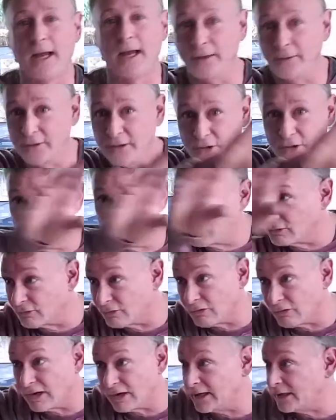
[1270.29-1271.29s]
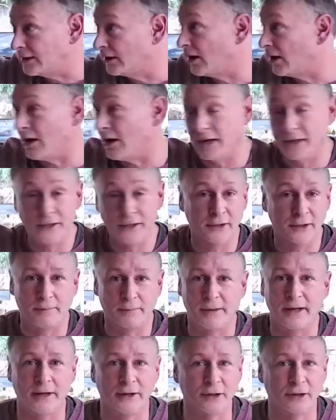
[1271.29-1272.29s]
And this green line had
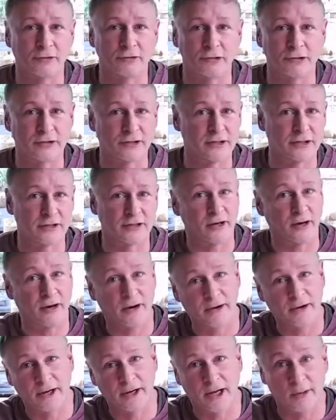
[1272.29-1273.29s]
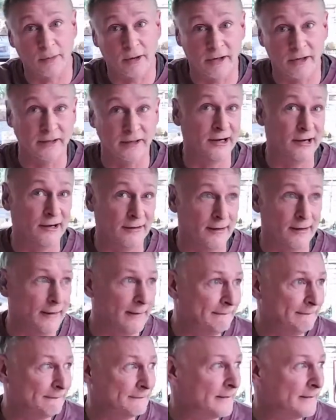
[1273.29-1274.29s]
appeared across the sky, and I went, yeah, all
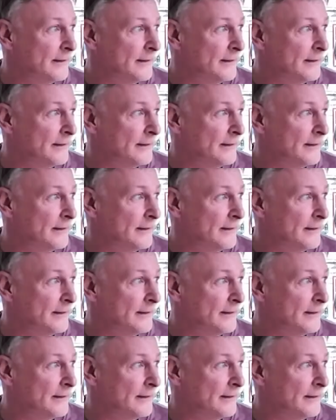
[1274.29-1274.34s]
right.